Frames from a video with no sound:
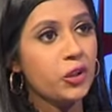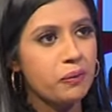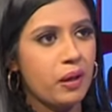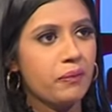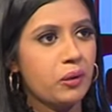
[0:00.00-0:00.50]

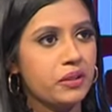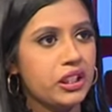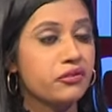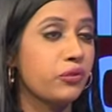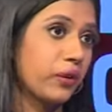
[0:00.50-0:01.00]
Remember
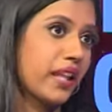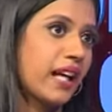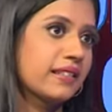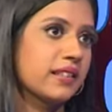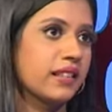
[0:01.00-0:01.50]
Me for
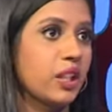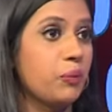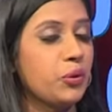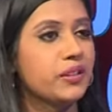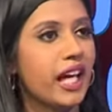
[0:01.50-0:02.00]
that uh,
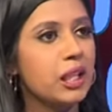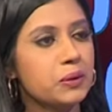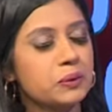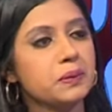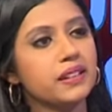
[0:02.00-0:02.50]
debut
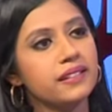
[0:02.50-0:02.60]
album?